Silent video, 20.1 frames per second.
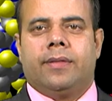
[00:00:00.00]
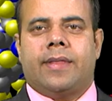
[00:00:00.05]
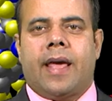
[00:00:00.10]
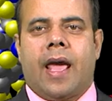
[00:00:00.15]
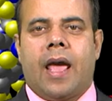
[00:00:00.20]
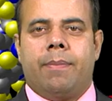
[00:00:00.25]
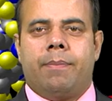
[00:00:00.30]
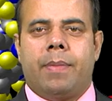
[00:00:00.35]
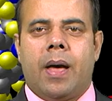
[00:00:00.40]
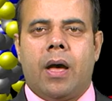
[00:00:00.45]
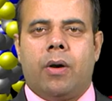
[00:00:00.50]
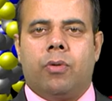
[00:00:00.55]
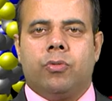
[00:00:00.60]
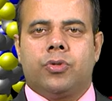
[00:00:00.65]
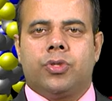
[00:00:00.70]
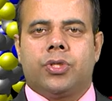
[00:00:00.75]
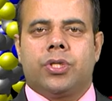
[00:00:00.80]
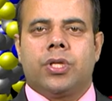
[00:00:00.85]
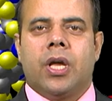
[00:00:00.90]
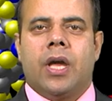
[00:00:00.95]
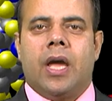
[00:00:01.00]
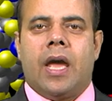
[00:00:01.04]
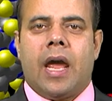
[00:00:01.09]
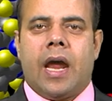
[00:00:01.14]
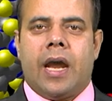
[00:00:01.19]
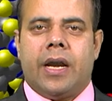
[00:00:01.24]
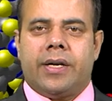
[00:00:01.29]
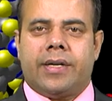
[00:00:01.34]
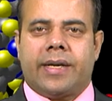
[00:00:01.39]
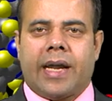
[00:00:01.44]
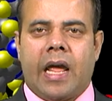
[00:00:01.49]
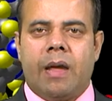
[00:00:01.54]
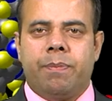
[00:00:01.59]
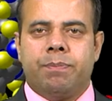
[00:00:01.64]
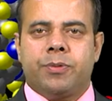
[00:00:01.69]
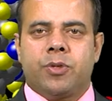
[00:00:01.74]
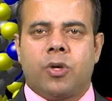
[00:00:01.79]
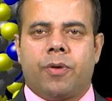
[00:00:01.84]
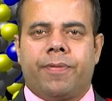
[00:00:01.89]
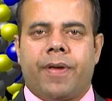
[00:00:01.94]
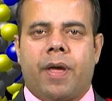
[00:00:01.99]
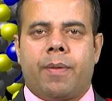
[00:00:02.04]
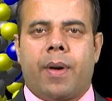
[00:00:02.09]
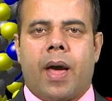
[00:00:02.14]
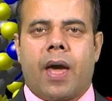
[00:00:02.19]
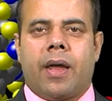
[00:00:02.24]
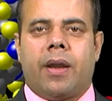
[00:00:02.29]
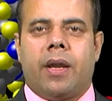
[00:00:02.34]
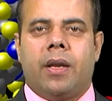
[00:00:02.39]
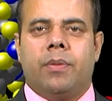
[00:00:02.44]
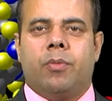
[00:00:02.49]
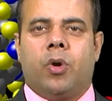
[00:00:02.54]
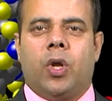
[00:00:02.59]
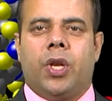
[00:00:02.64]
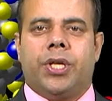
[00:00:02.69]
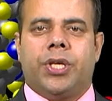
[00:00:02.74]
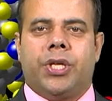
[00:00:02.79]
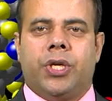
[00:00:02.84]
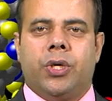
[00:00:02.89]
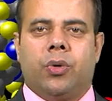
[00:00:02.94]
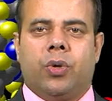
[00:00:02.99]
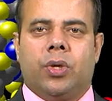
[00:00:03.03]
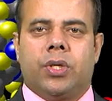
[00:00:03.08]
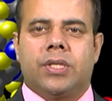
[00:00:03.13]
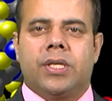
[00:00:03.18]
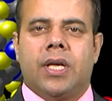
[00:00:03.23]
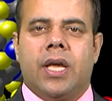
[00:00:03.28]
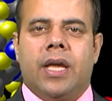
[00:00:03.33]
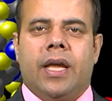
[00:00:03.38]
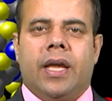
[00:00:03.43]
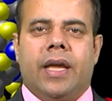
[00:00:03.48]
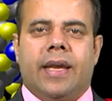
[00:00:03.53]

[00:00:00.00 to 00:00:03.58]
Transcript: The amounts and types of mRNA molecules